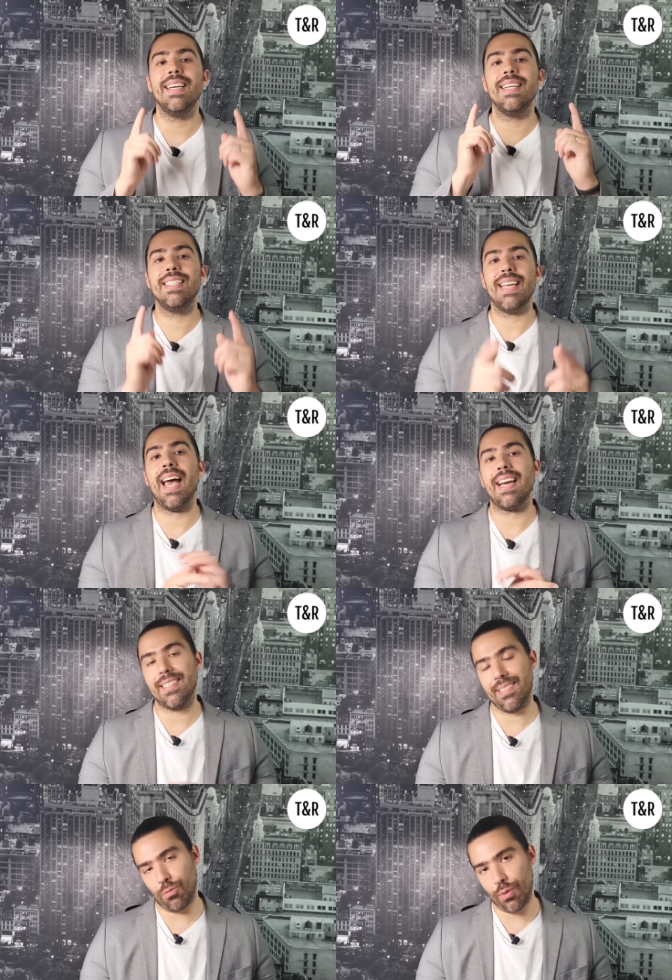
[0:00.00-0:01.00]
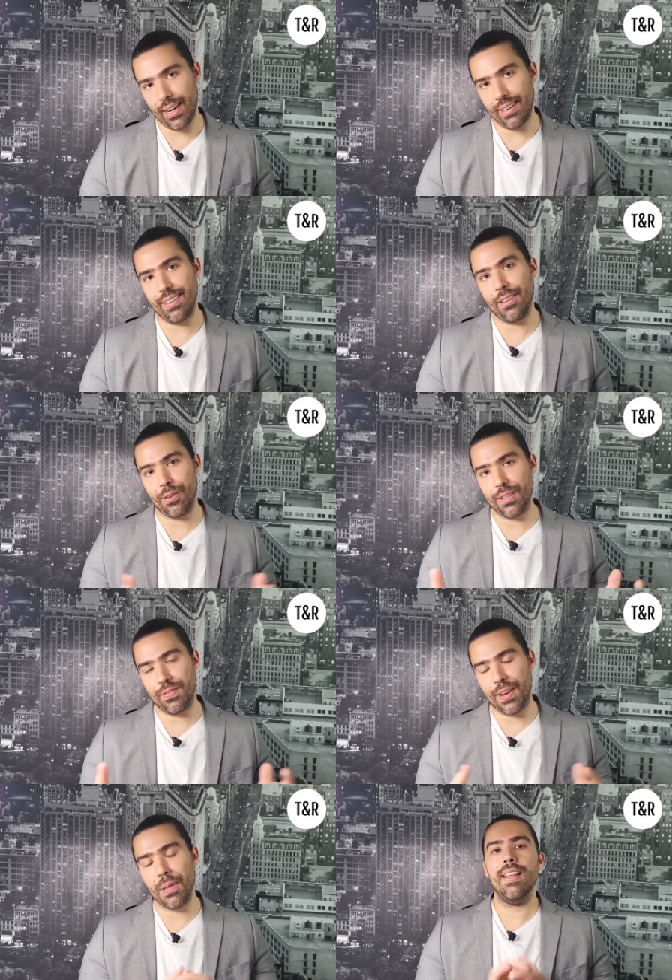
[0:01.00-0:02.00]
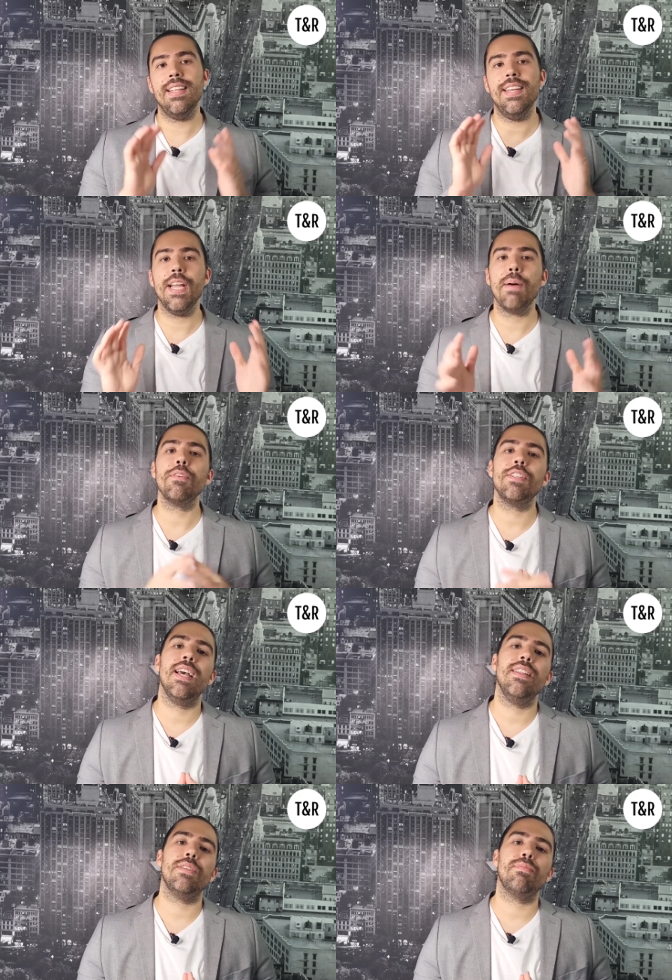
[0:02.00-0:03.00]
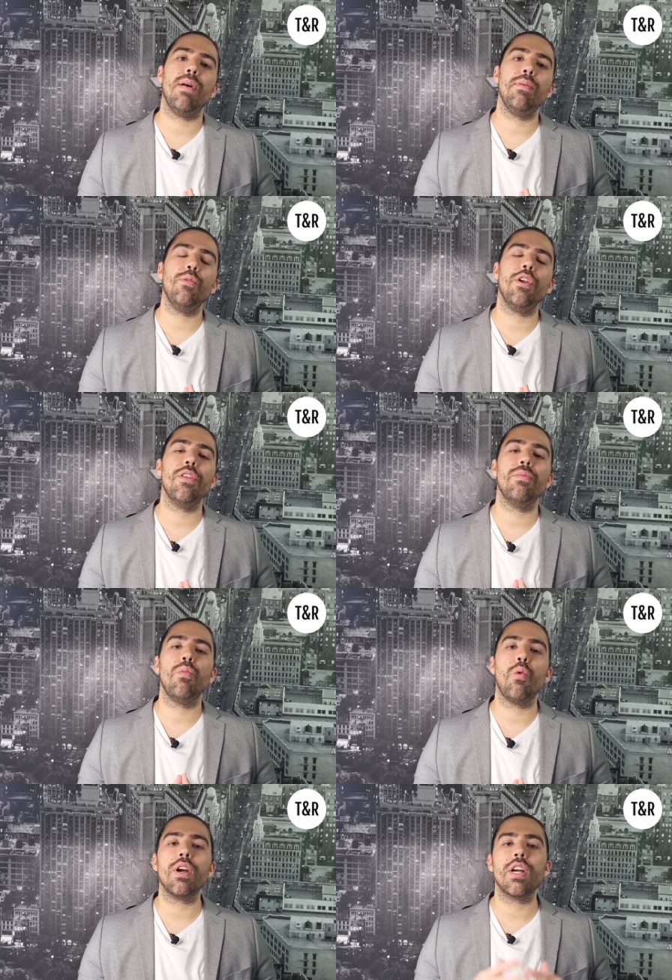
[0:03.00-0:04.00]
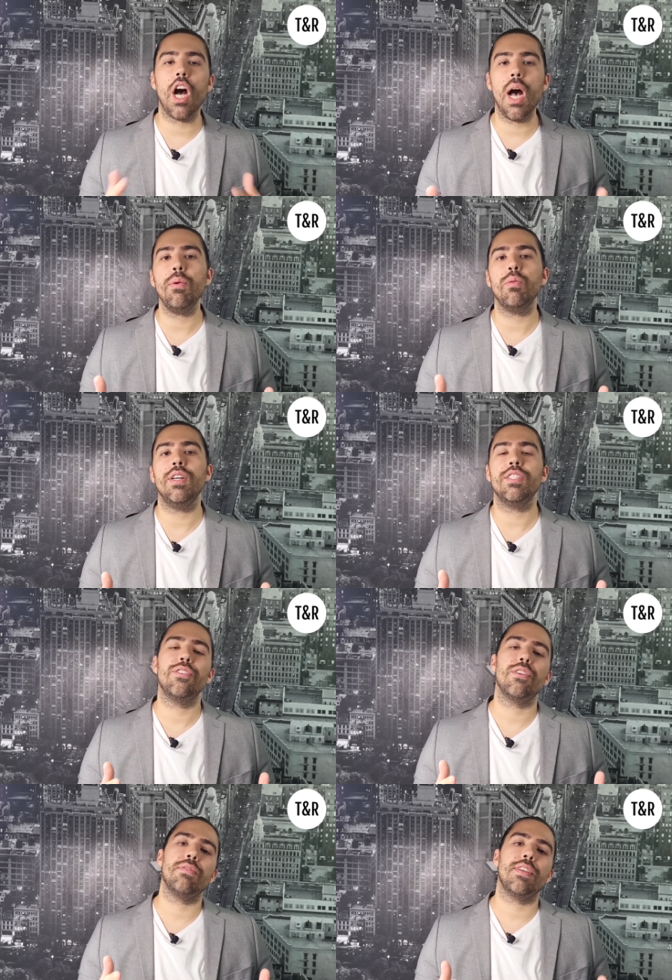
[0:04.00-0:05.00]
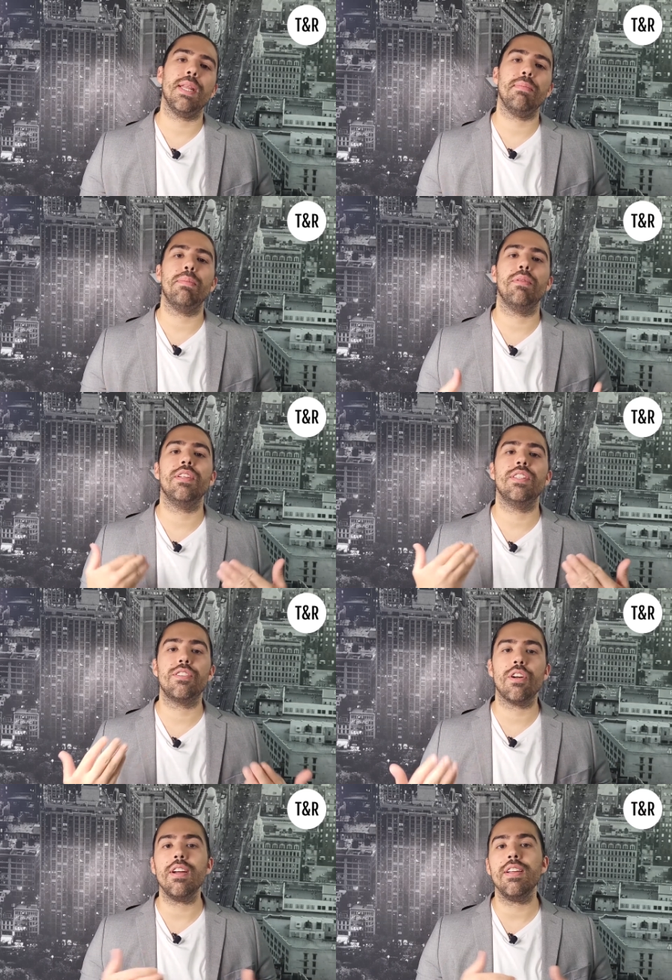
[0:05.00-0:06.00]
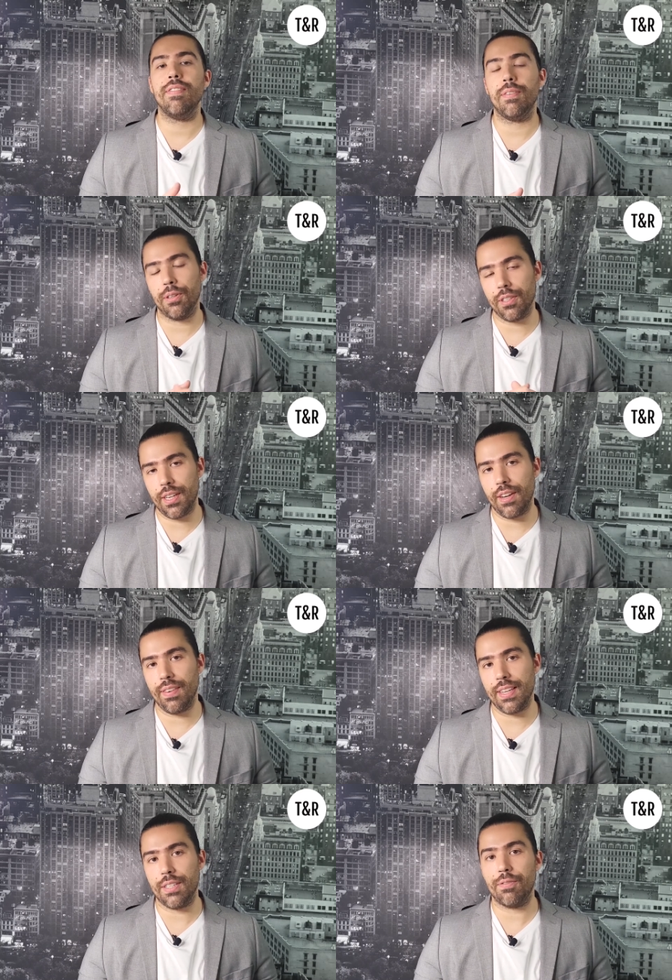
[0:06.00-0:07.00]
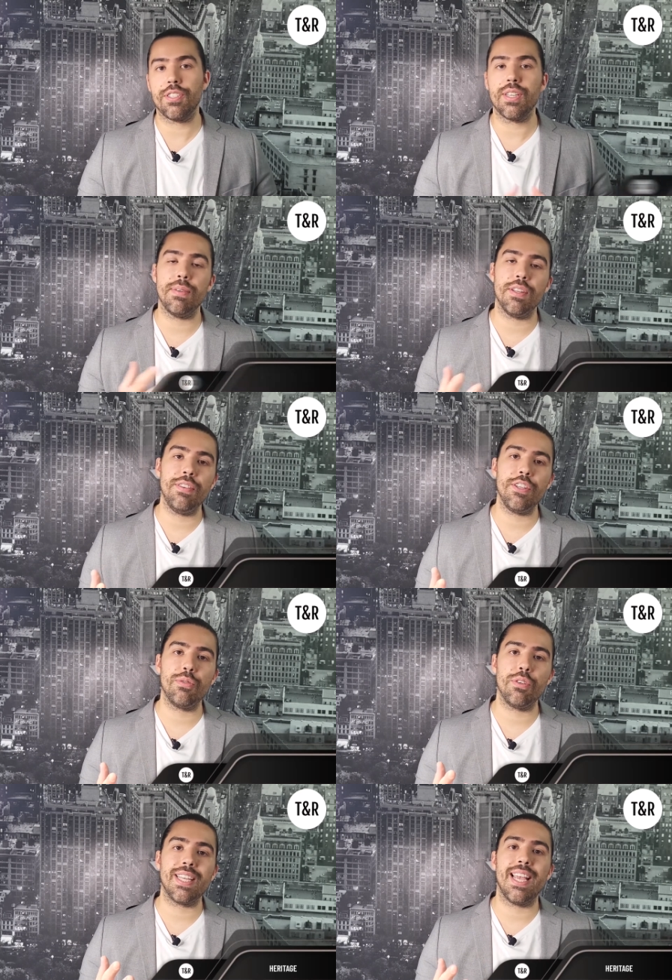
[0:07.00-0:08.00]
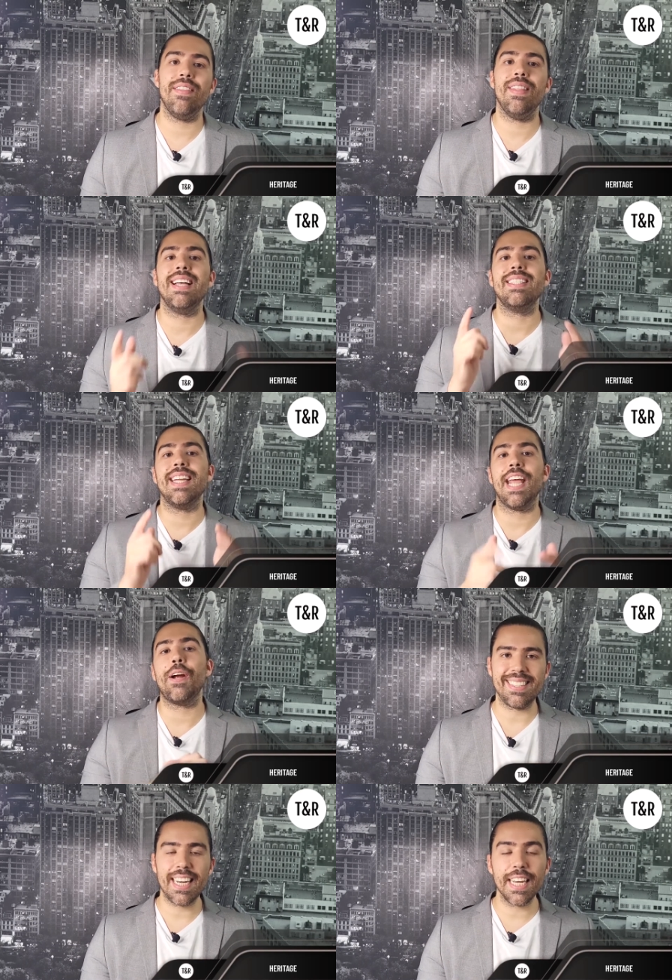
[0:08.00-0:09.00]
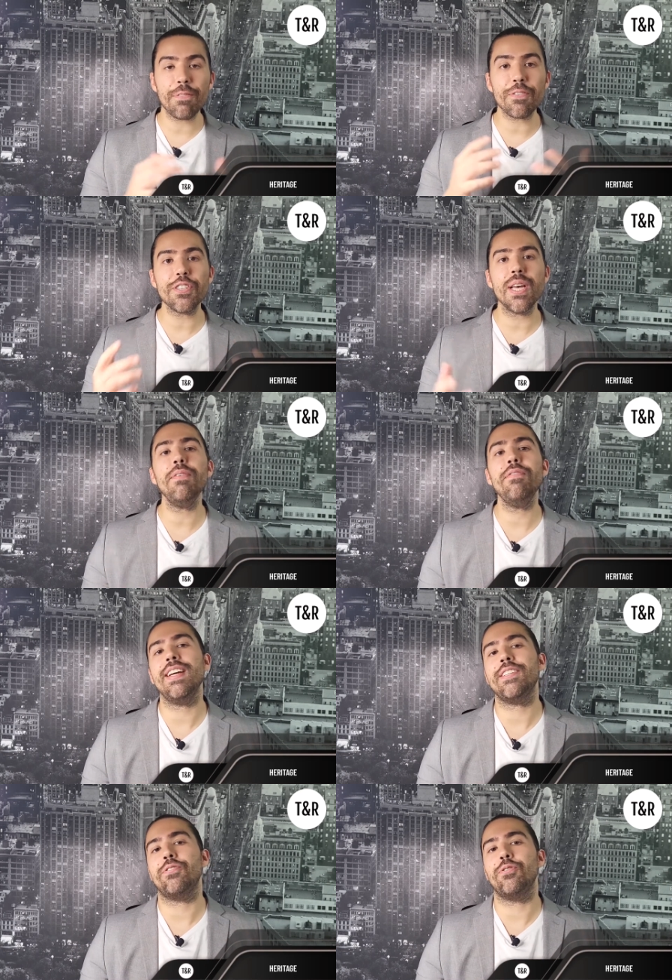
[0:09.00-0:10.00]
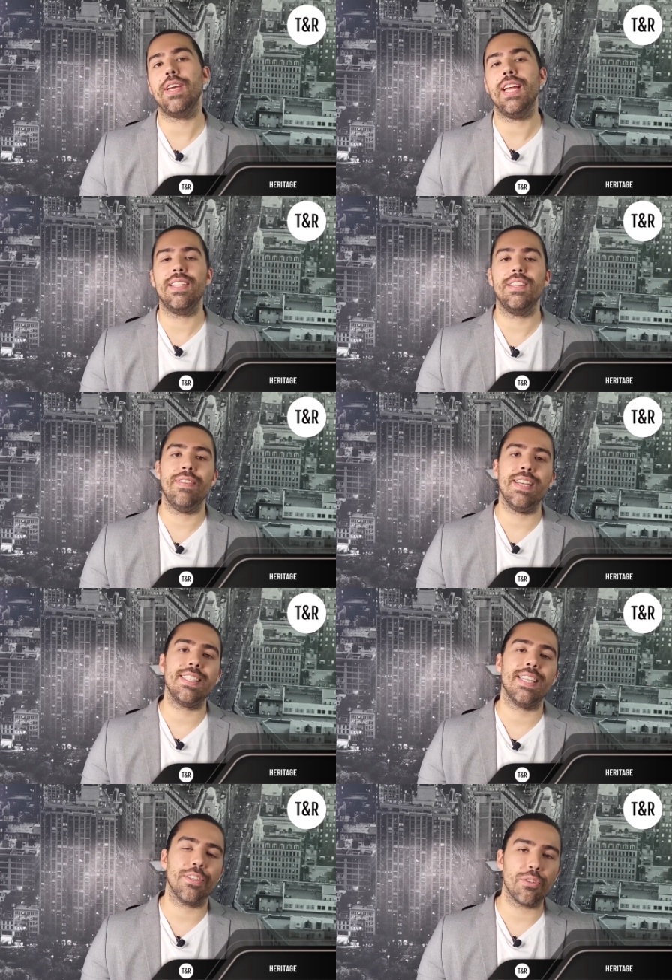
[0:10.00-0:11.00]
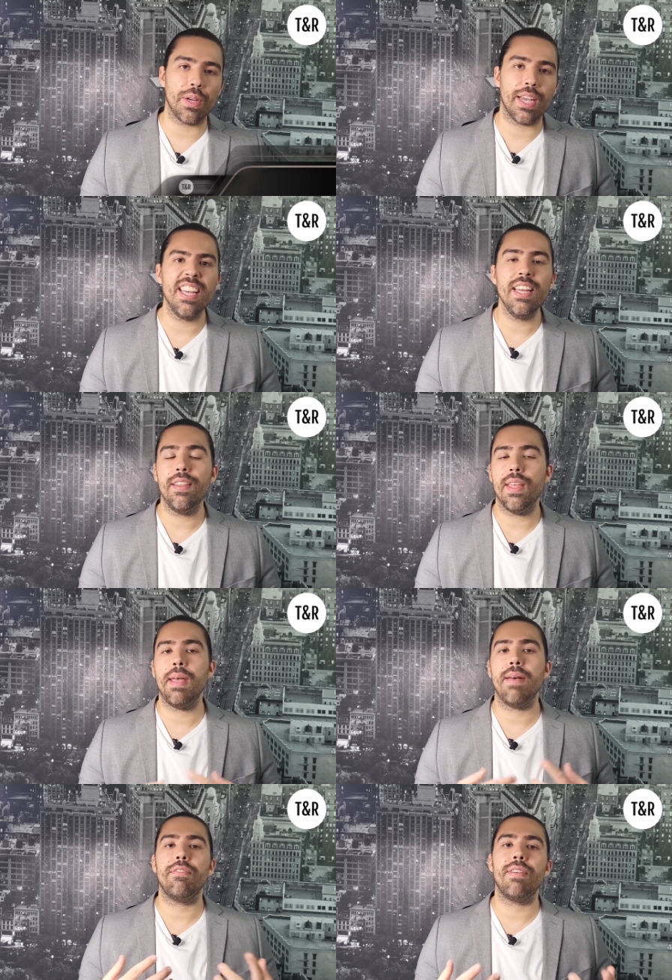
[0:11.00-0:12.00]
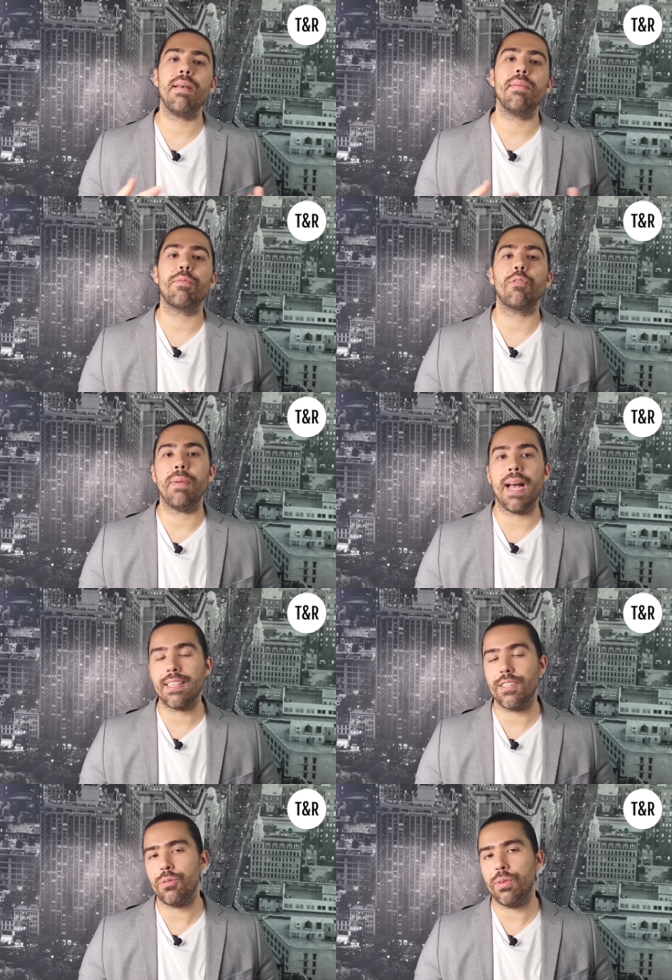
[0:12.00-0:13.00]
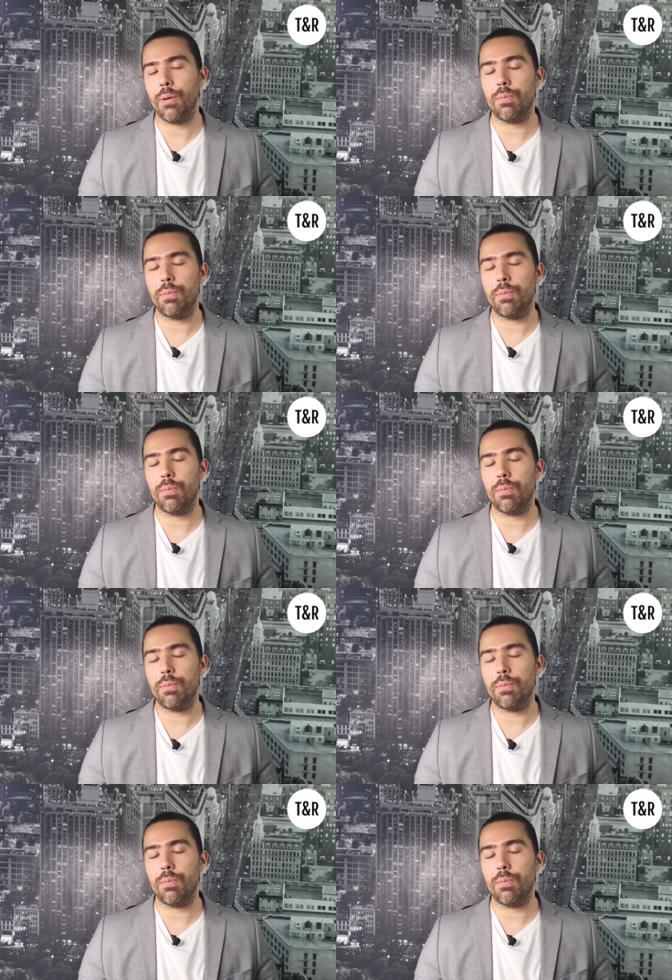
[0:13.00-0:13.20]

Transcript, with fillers: tax rate there is available. Number 10, this is probably one of the more common ones in terms of getting people to start in real estate investing for some individuals, and that's inheritance. Now for some investors who get into investing this way, they may have a family member who passes away who